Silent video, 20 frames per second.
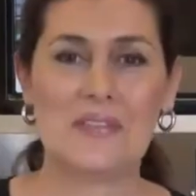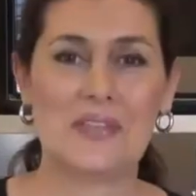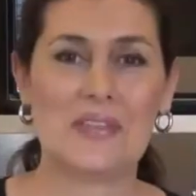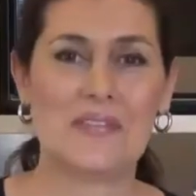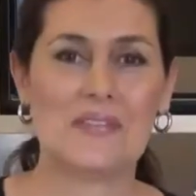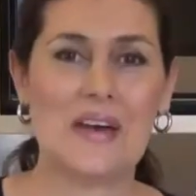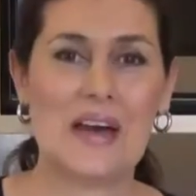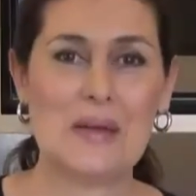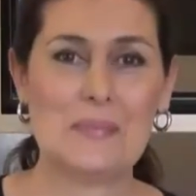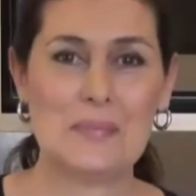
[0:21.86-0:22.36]

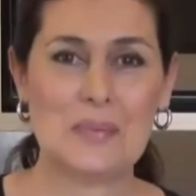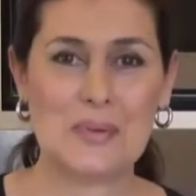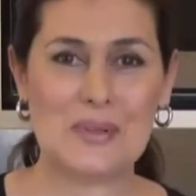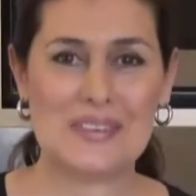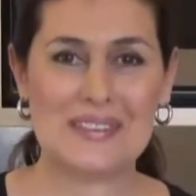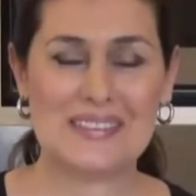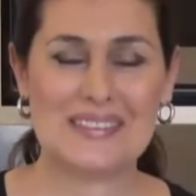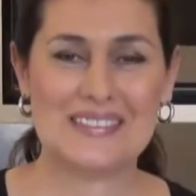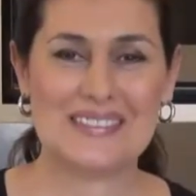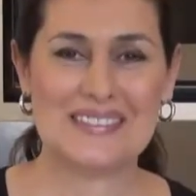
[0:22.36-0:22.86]
of
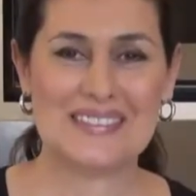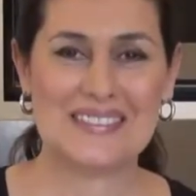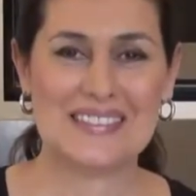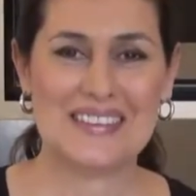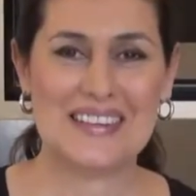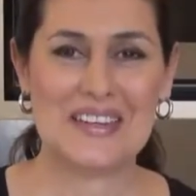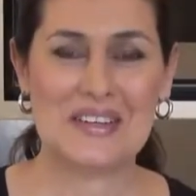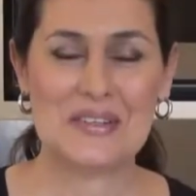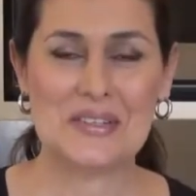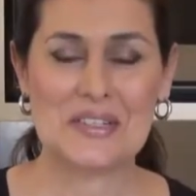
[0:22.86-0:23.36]
April
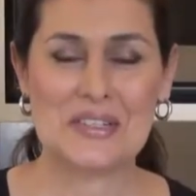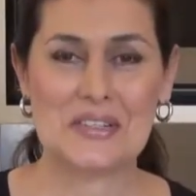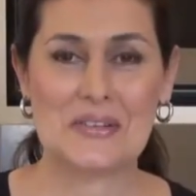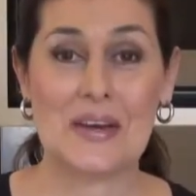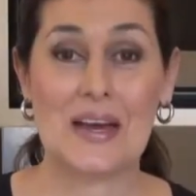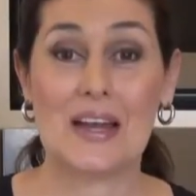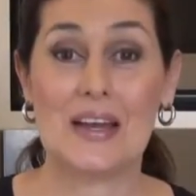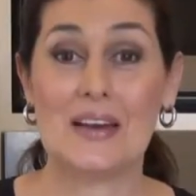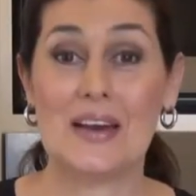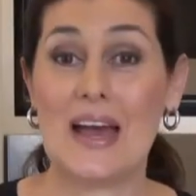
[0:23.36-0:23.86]
in
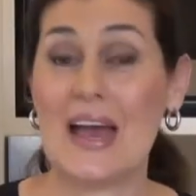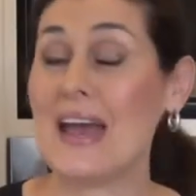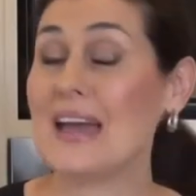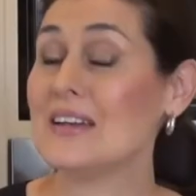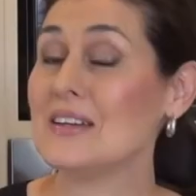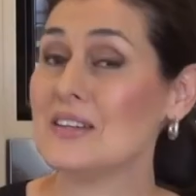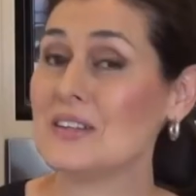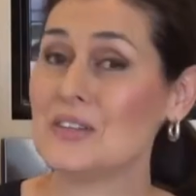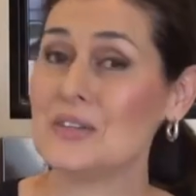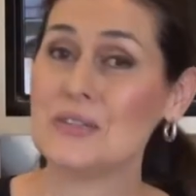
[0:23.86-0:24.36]
Australia
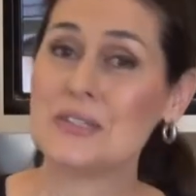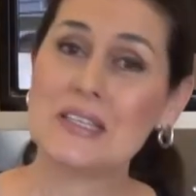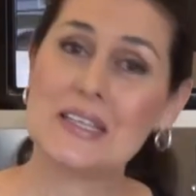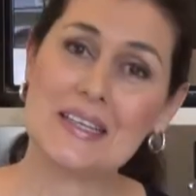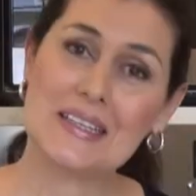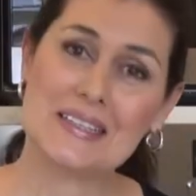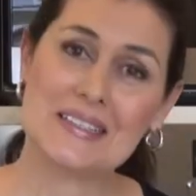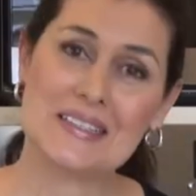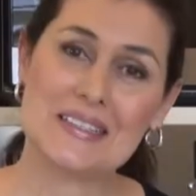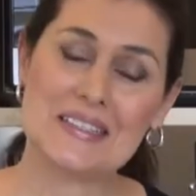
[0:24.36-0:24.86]
and New
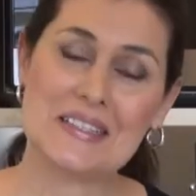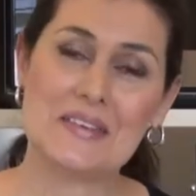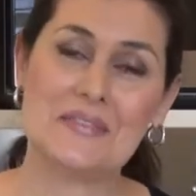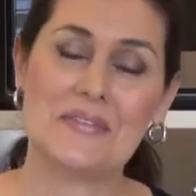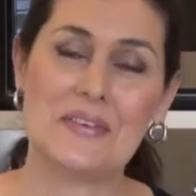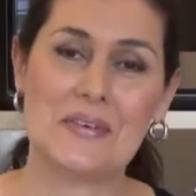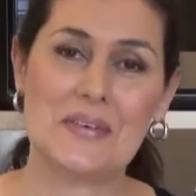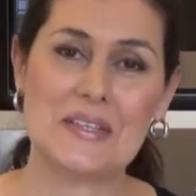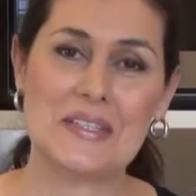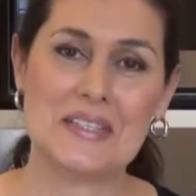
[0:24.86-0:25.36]
Zealand is a
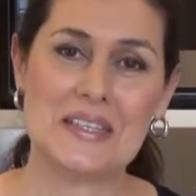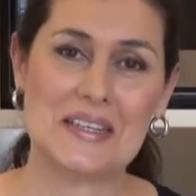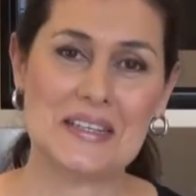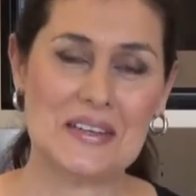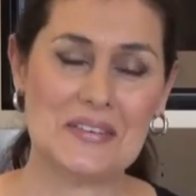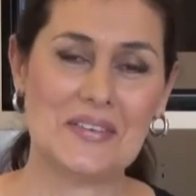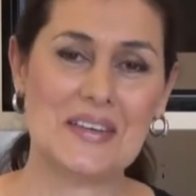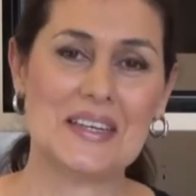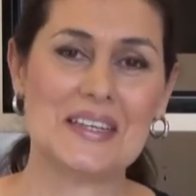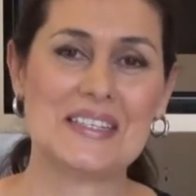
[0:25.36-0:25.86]
very
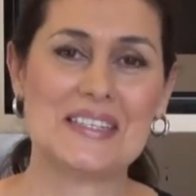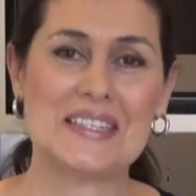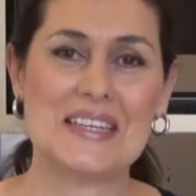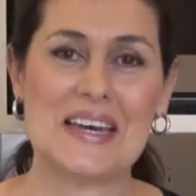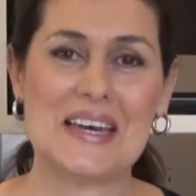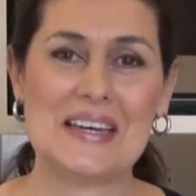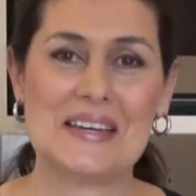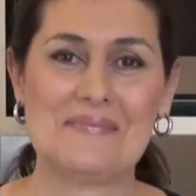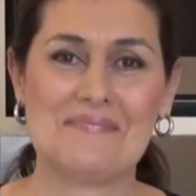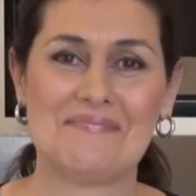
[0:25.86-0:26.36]
significant
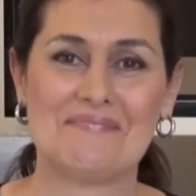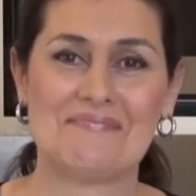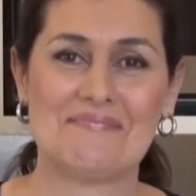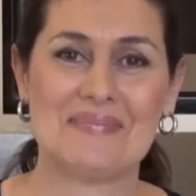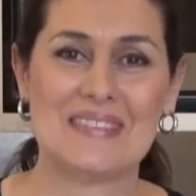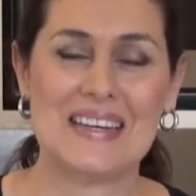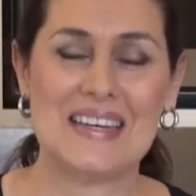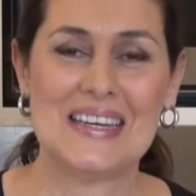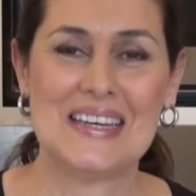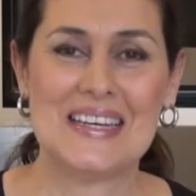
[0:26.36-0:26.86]
day.
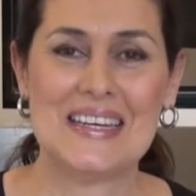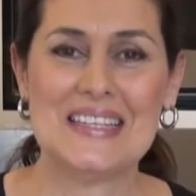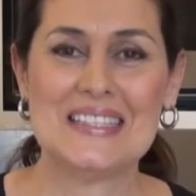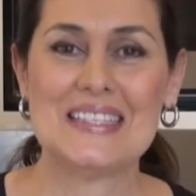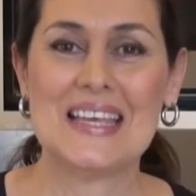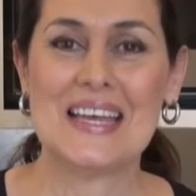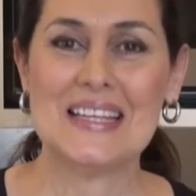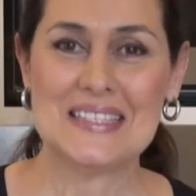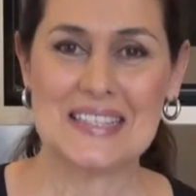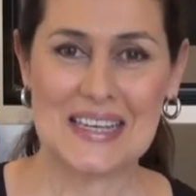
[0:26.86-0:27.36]

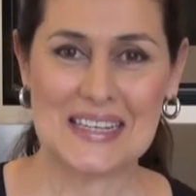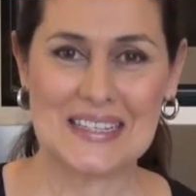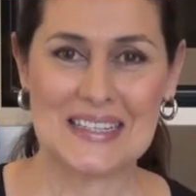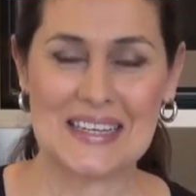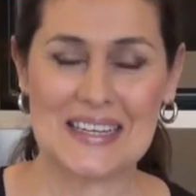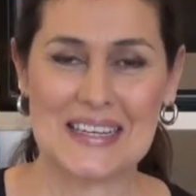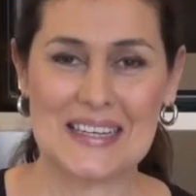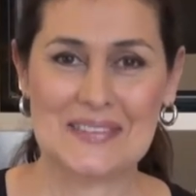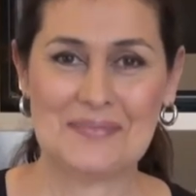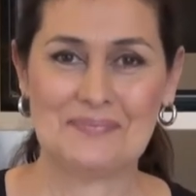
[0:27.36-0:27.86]
It's Anzac
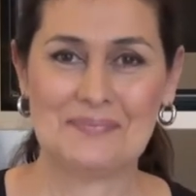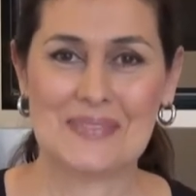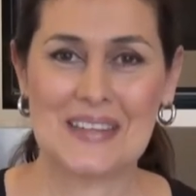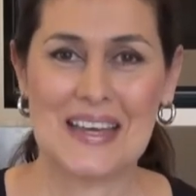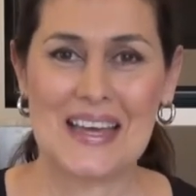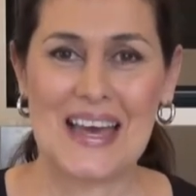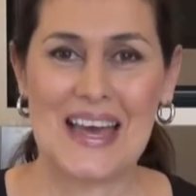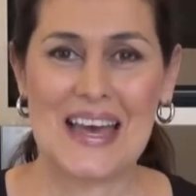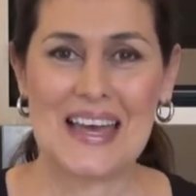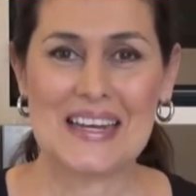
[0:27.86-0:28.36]
Day,
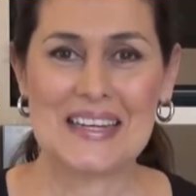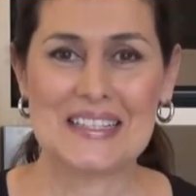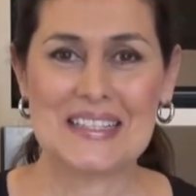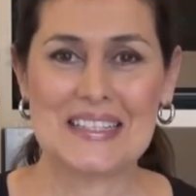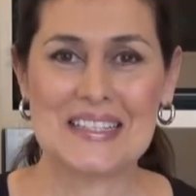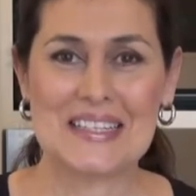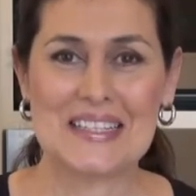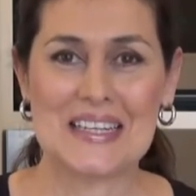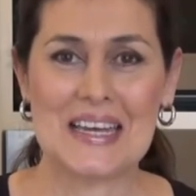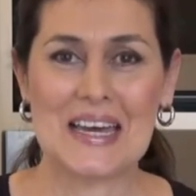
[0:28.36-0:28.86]
and
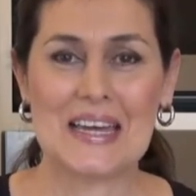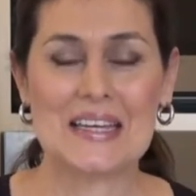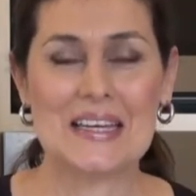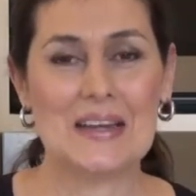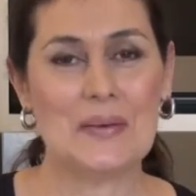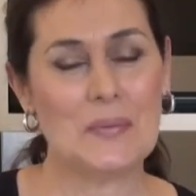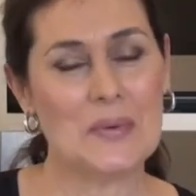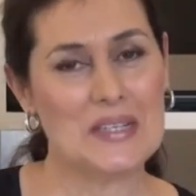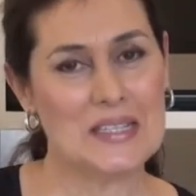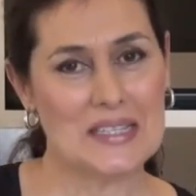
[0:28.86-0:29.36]
it's the
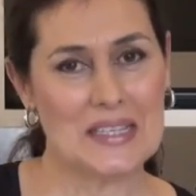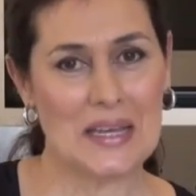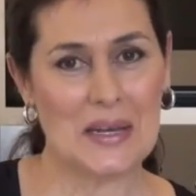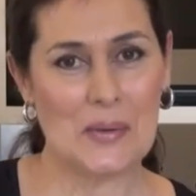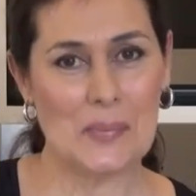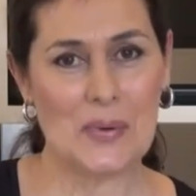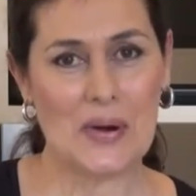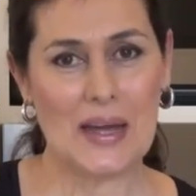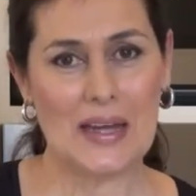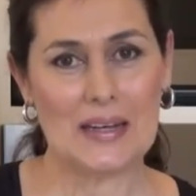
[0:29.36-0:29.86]
day we
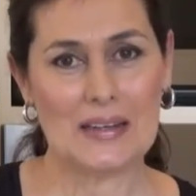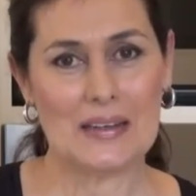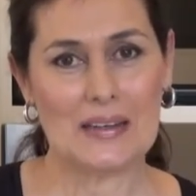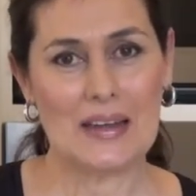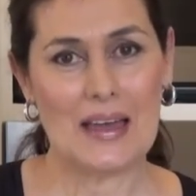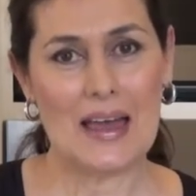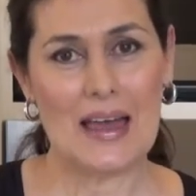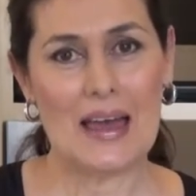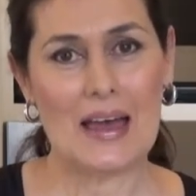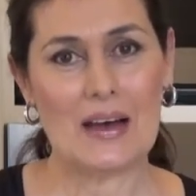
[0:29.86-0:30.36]
celebrate
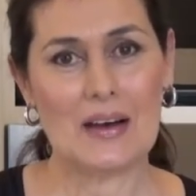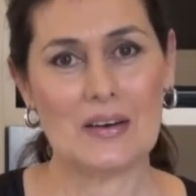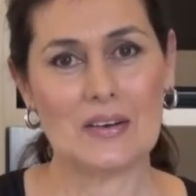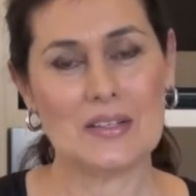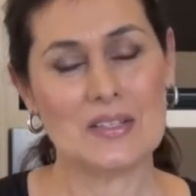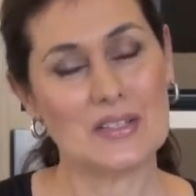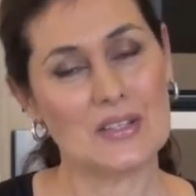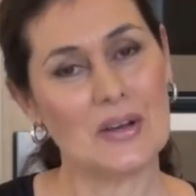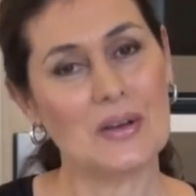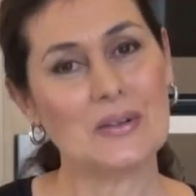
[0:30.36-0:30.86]
our
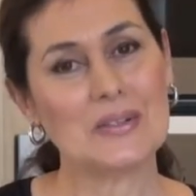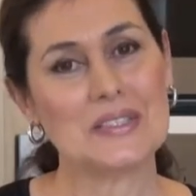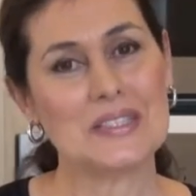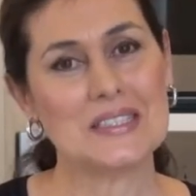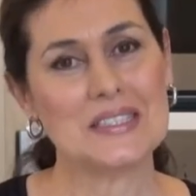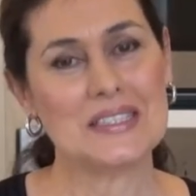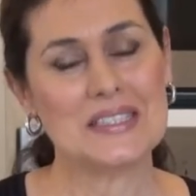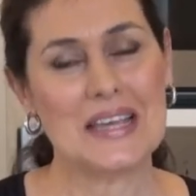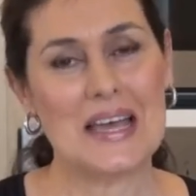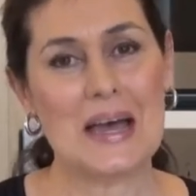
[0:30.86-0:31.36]

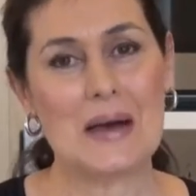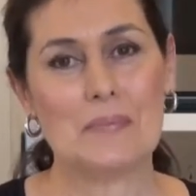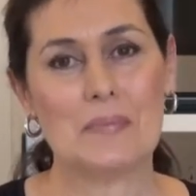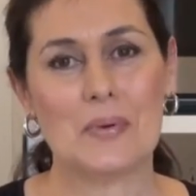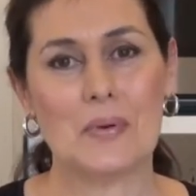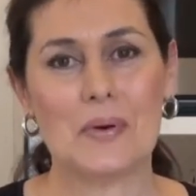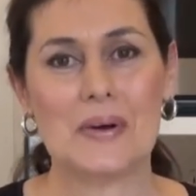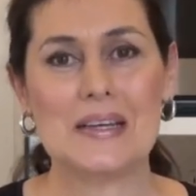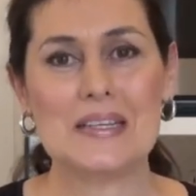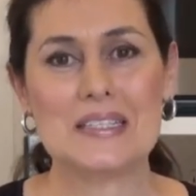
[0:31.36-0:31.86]
soldiers, our
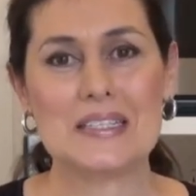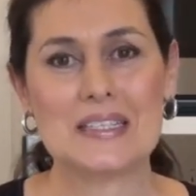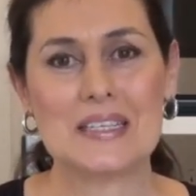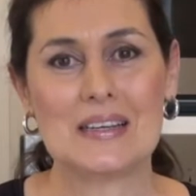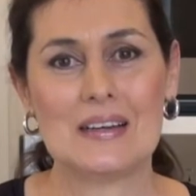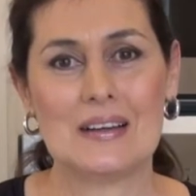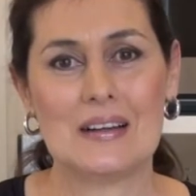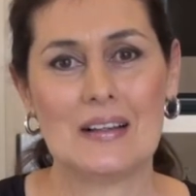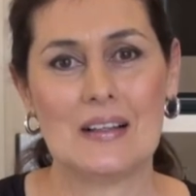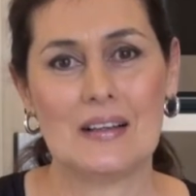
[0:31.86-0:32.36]
boys,
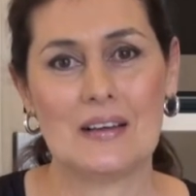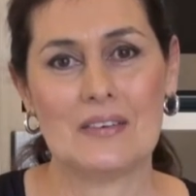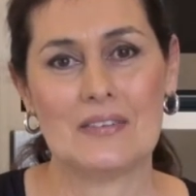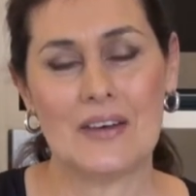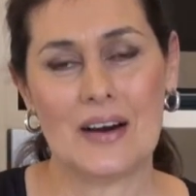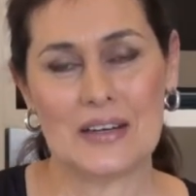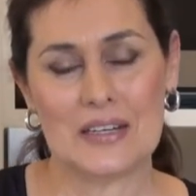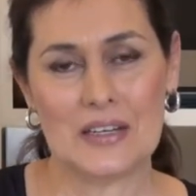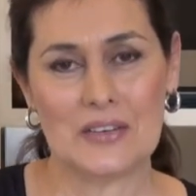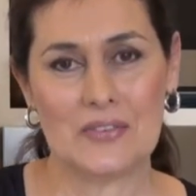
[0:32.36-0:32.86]

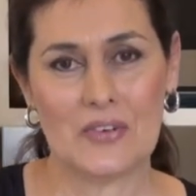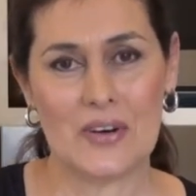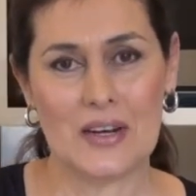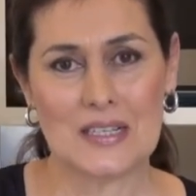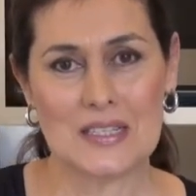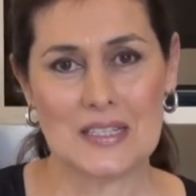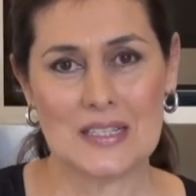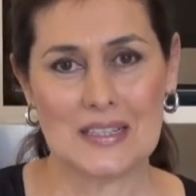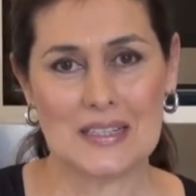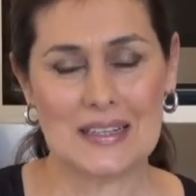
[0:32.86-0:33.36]
fighting for
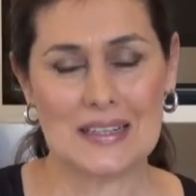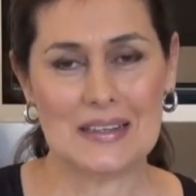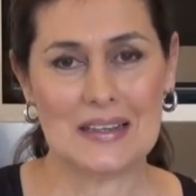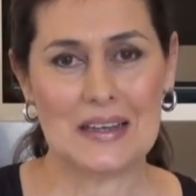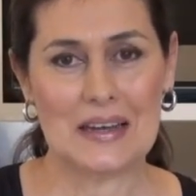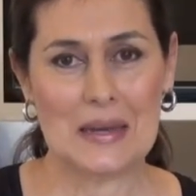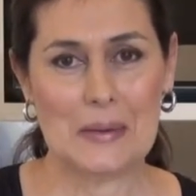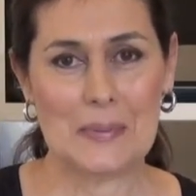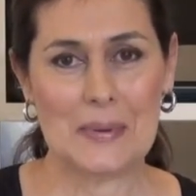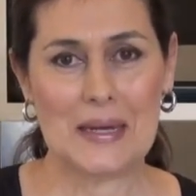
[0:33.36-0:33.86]
us in
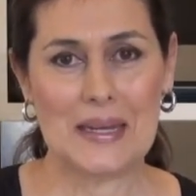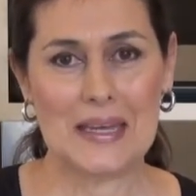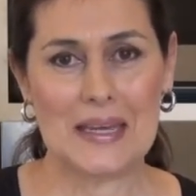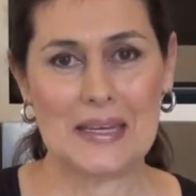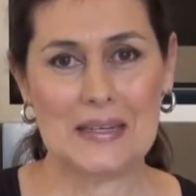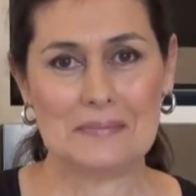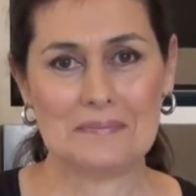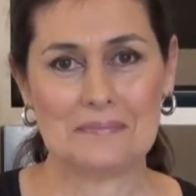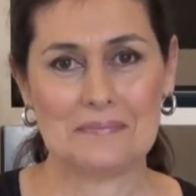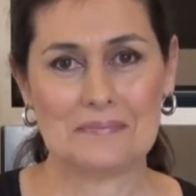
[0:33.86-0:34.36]
Gallipoli.